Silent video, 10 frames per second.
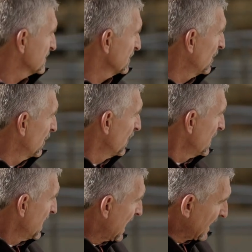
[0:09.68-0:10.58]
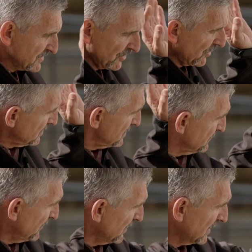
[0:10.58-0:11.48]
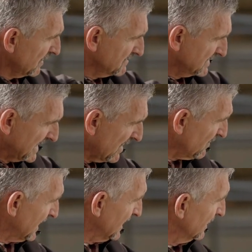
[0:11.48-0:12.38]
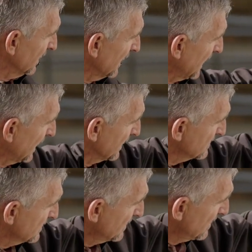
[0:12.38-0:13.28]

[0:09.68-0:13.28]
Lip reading: So as the horse's foot comes down and lands,